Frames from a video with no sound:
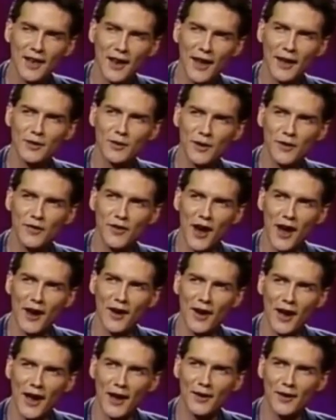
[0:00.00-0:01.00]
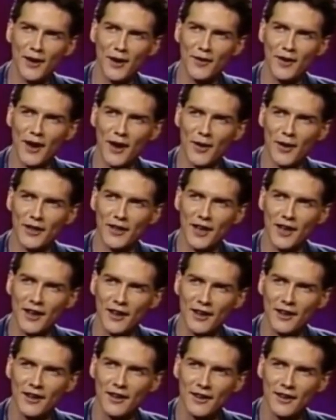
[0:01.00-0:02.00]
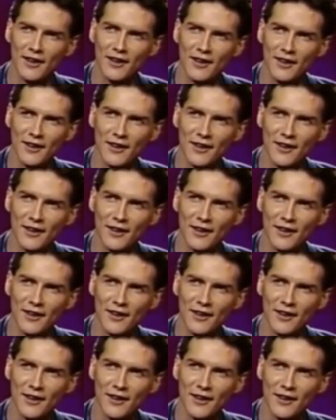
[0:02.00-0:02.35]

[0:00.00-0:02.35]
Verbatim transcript: An electric fire hydrant over here? What the?